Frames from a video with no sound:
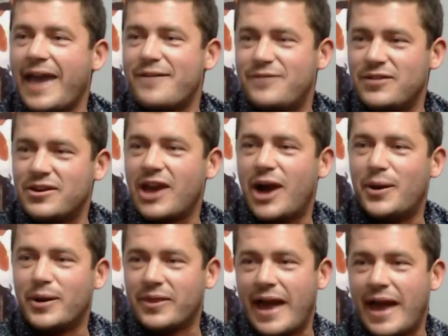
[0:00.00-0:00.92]
if you're
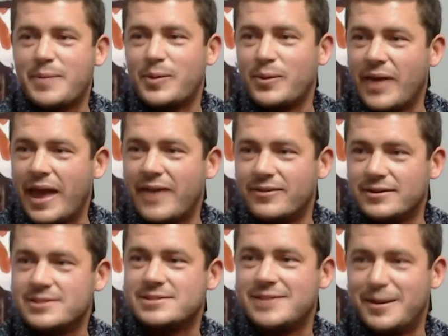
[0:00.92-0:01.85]
going that, probably the
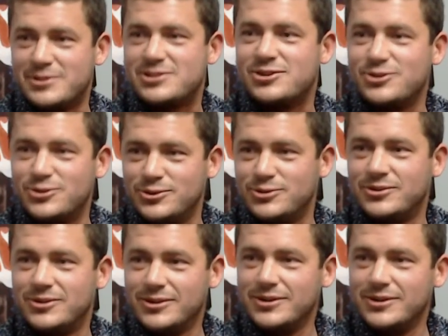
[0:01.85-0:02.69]
Endless Summer 2.